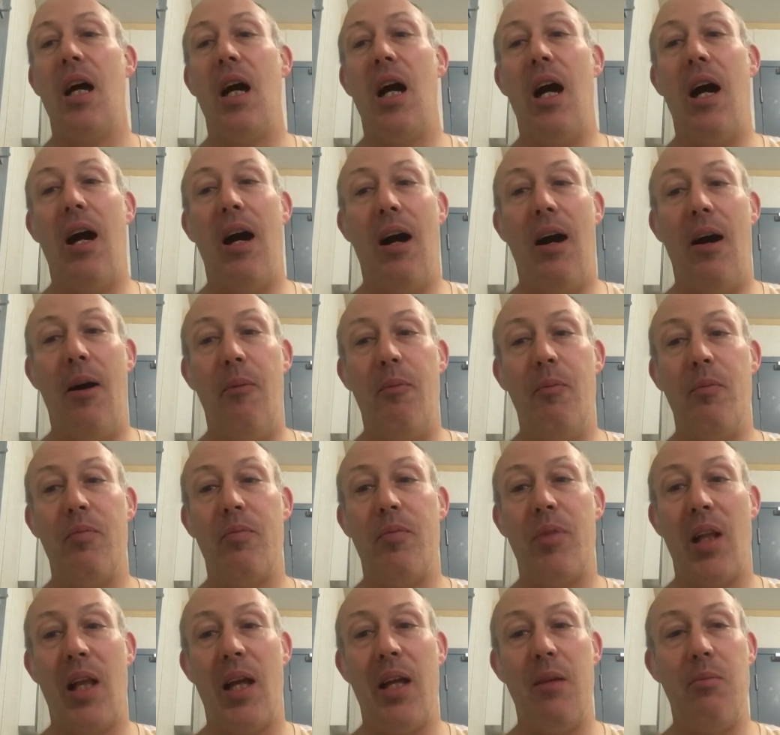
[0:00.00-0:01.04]
Um,
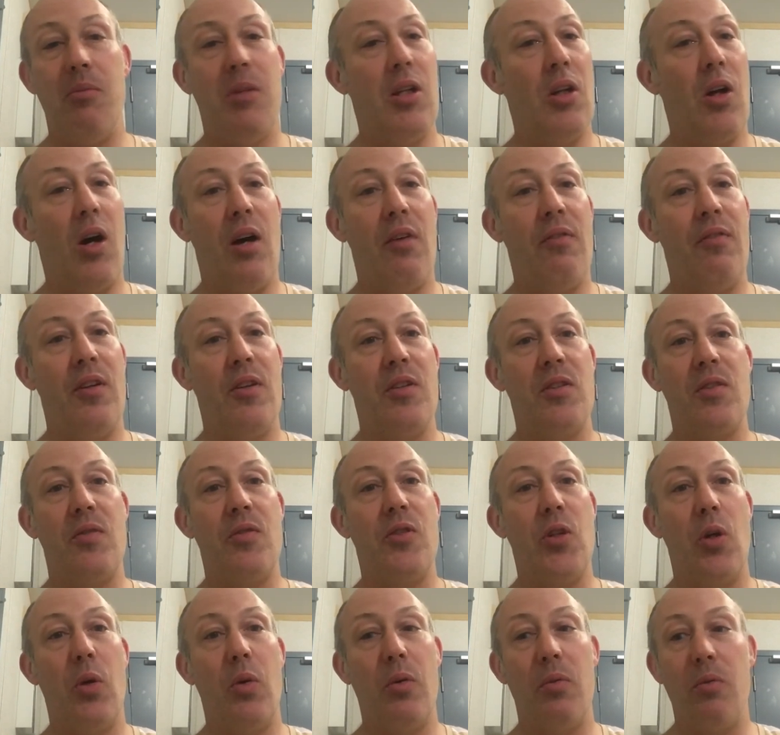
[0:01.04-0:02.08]
play him in offensive
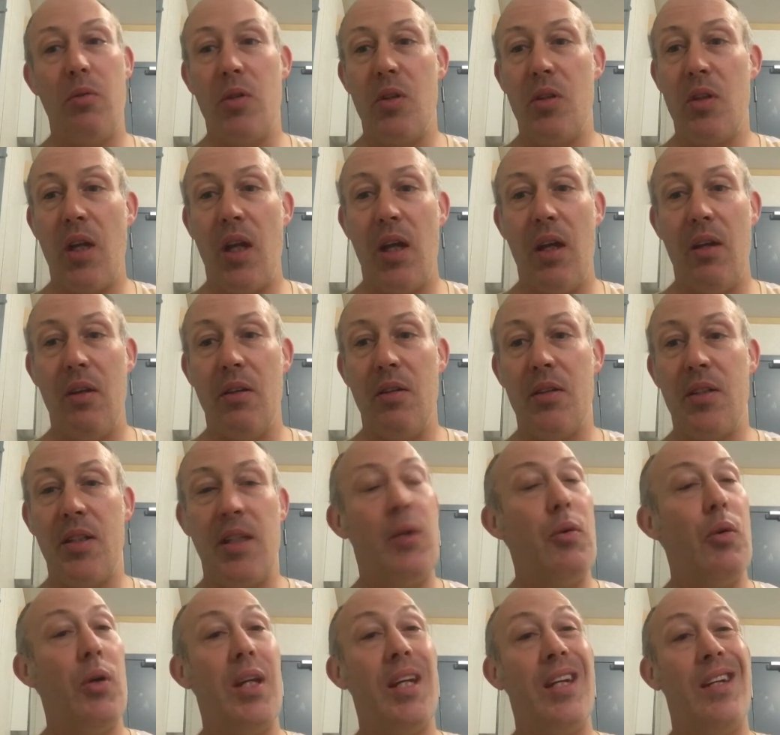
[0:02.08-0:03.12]
zone and
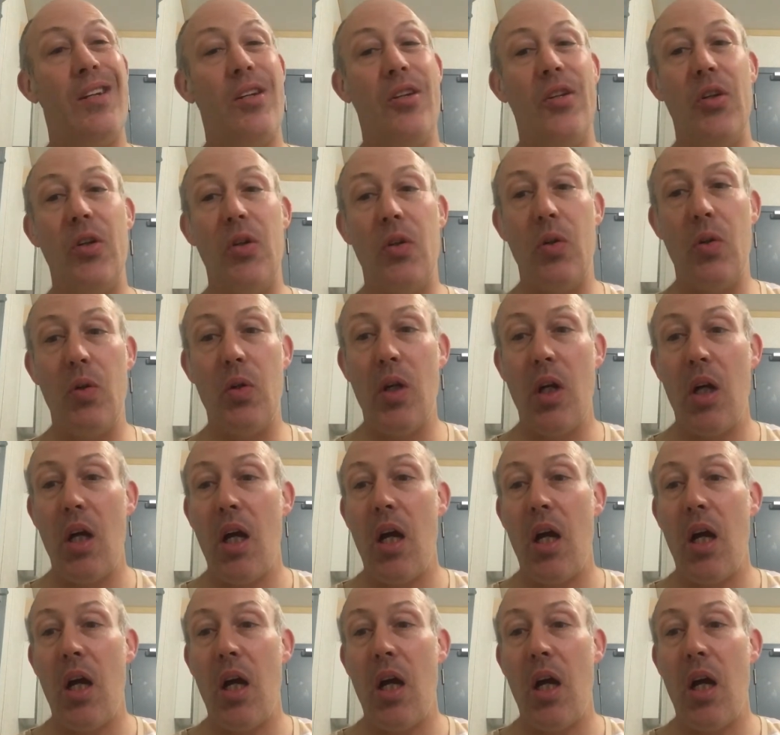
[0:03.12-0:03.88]
see what he can do.